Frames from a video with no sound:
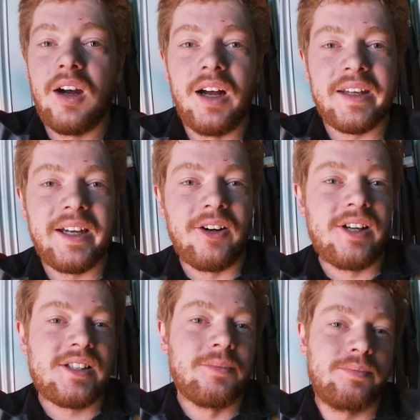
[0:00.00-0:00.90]
Okay
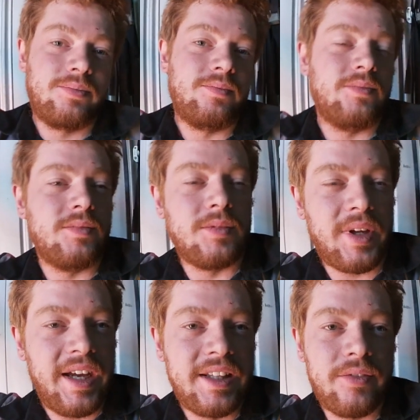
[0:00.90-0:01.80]
guys, I'm
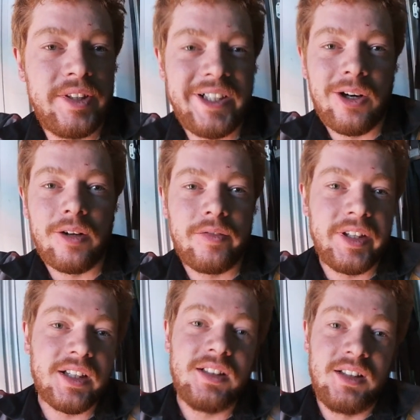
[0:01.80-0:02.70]
getting the video off
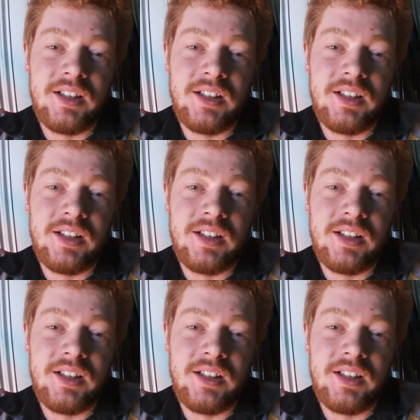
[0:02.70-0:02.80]
here.